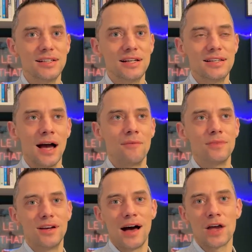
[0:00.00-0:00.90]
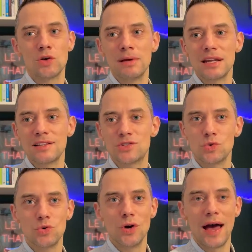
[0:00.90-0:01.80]
yeah, I committed
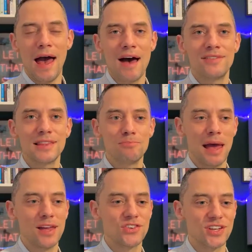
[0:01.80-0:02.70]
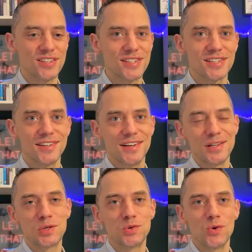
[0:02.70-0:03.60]
to having the patience
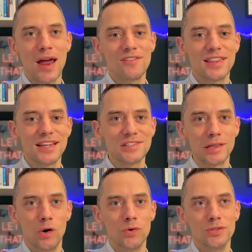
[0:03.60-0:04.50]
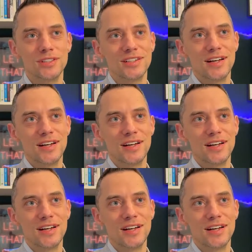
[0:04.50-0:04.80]
to do everything slow.